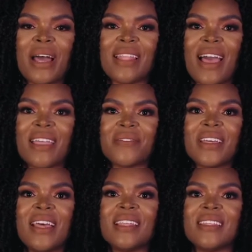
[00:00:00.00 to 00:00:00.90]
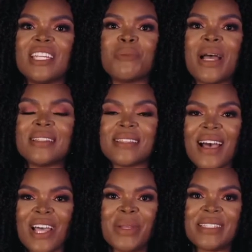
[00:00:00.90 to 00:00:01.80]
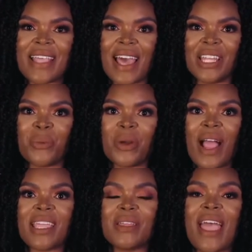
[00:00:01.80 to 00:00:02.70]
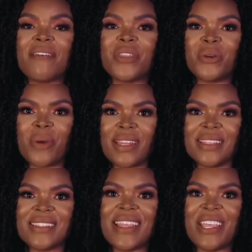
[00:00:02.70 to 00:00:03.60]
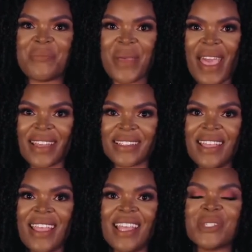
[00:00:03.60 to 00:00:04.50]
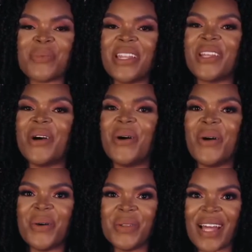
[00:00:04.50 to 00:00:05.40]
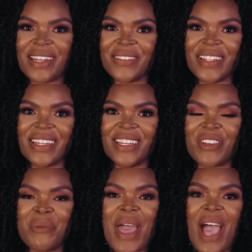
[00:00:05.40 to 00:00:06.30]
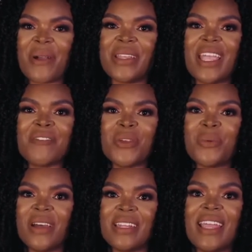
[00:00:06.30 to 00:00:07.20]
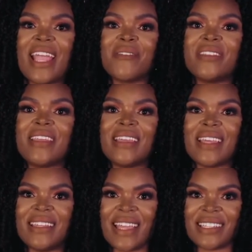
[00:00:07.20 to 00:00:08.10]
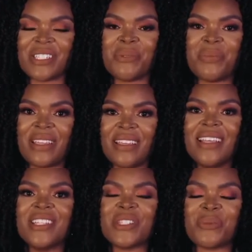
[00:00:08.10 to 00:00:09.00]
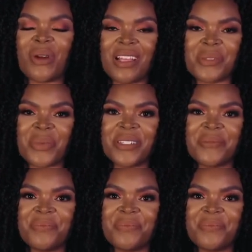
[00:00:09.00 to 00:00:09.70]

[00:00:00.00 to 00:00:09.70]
life, lending my time and talent where I can have the greatest impact, and spreading a whole lot of love, empowering everyone and everything connected to me to prosper.